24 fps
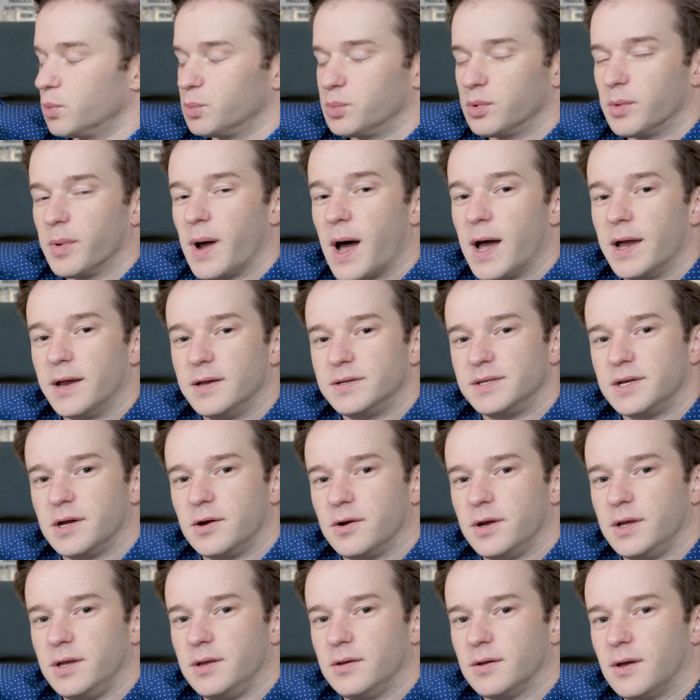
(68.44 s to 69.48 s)

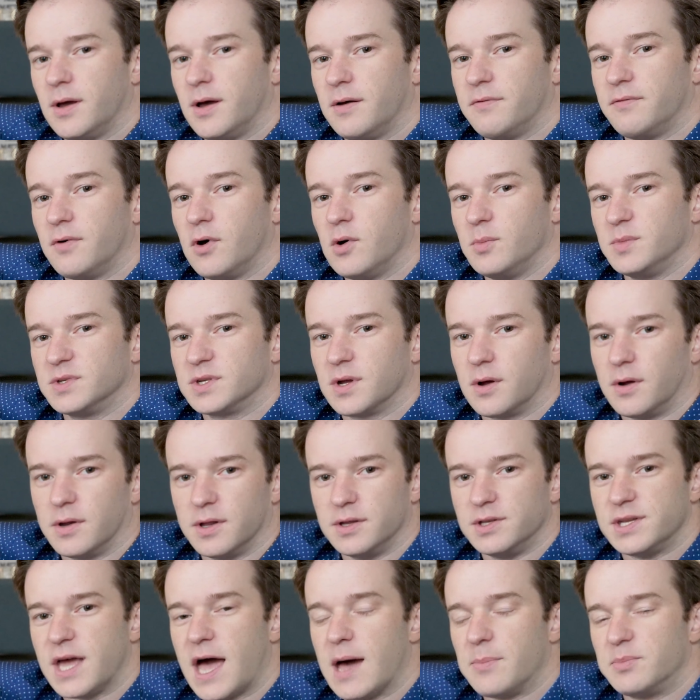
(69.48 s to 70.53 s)
proprietary uh, foam. It's called
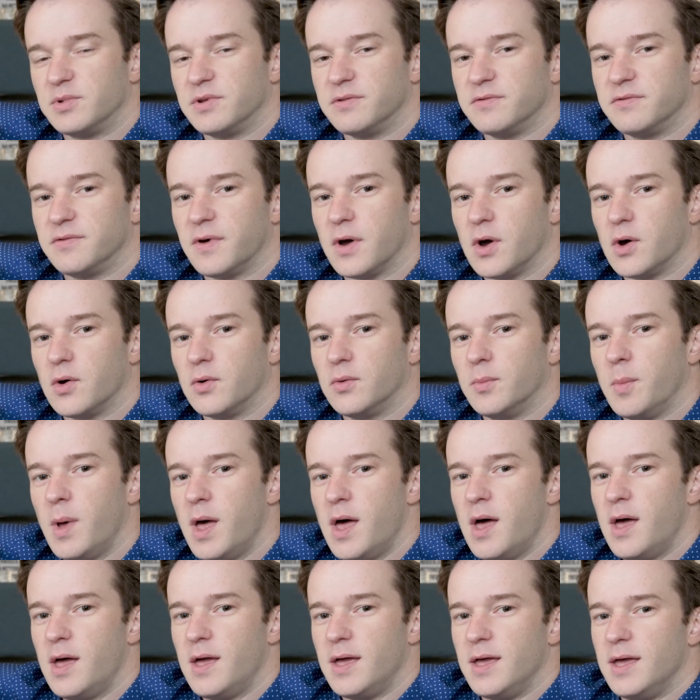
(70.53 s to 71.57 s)
adaptive foam.
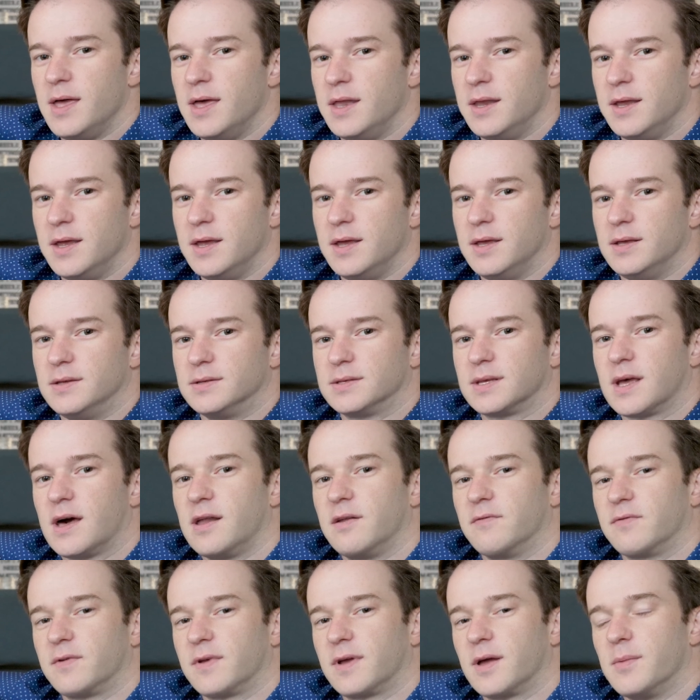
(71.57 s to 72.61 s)
It is
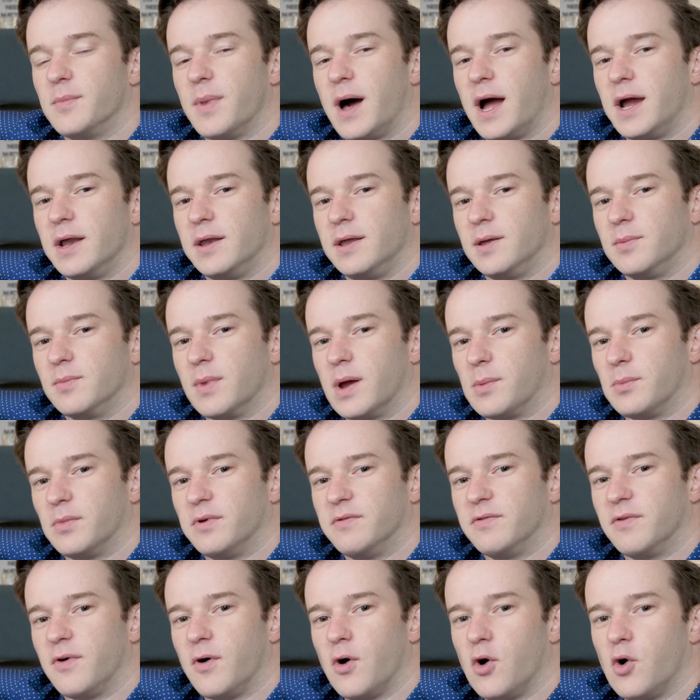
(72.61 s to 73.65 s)
kind of combining
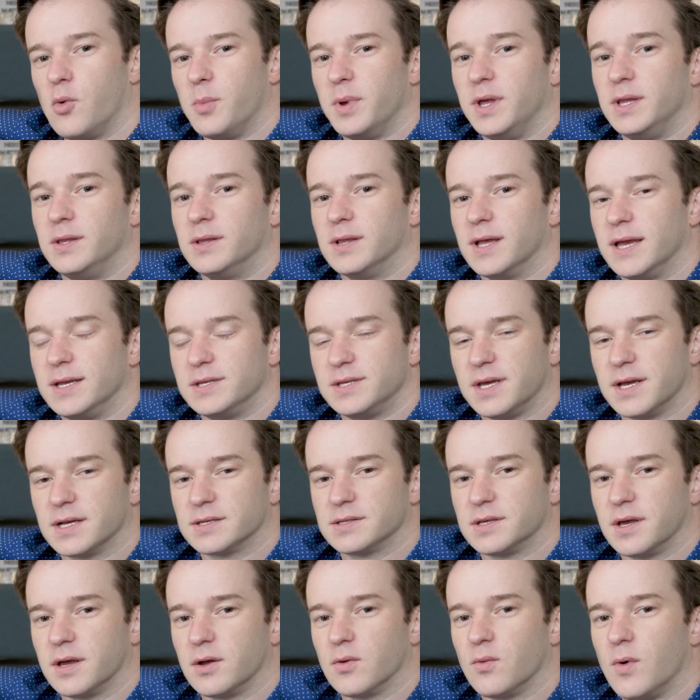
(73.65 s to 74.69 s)
memory foam and
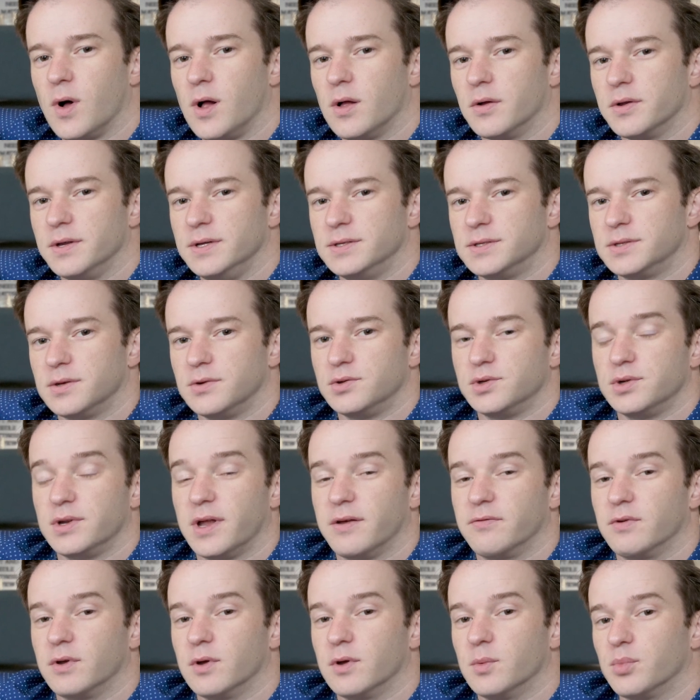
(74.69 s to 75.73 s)
latex-like qualities, so it should
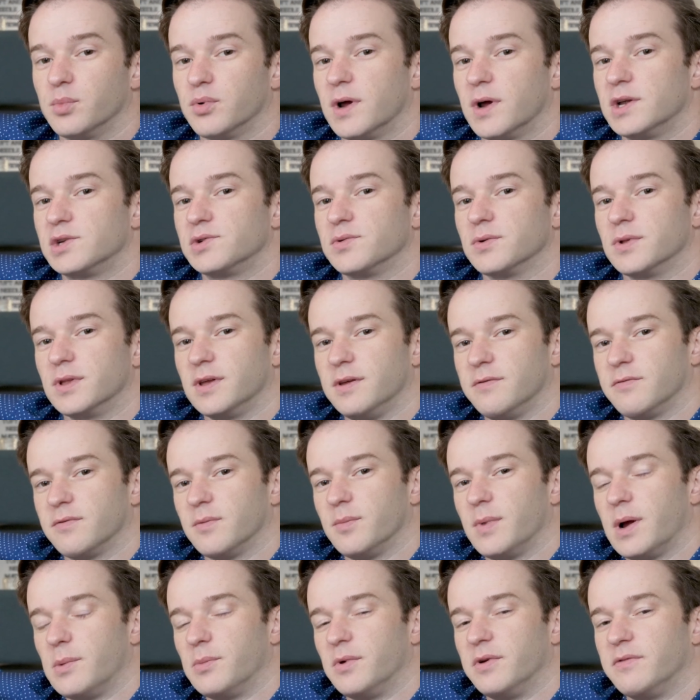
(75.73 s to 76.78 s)
have good pressure relief
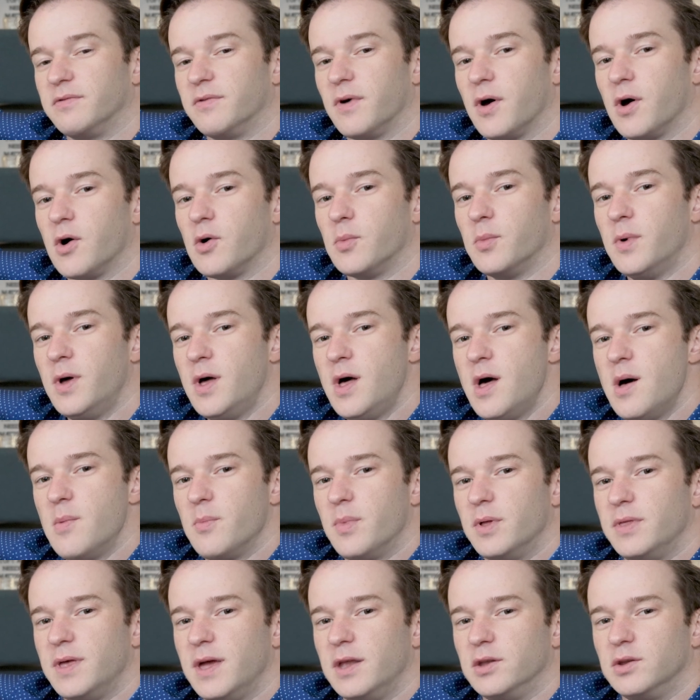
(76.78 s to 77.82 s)
from memory foam,
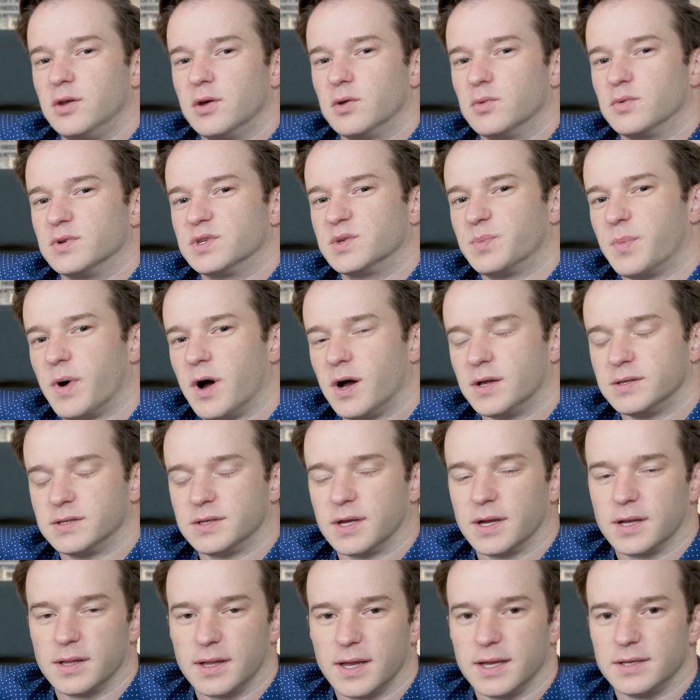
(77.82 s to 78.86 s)
but then good response
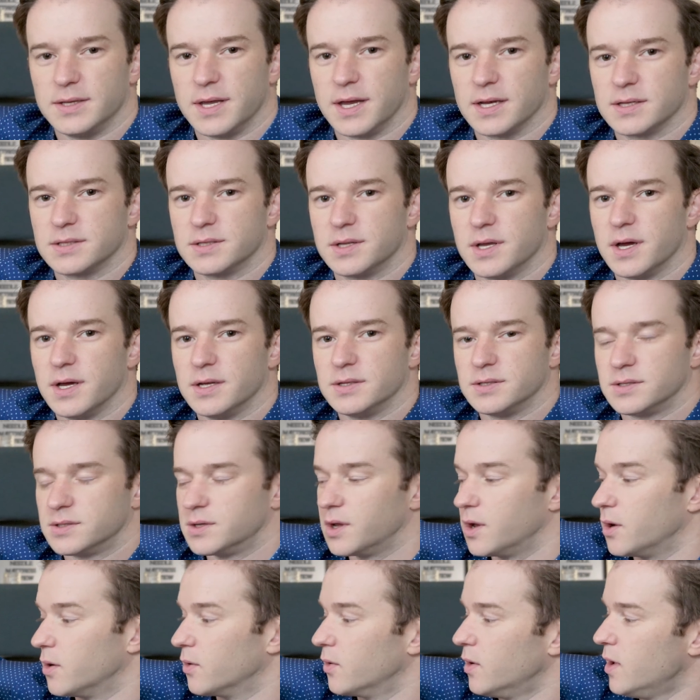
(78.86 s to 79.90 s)
like latex does.
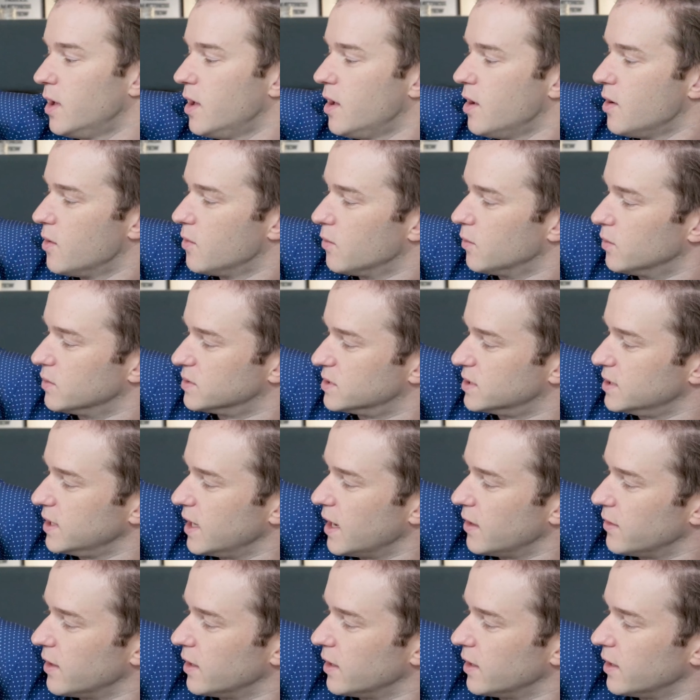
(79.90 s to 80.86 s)
So We'll see how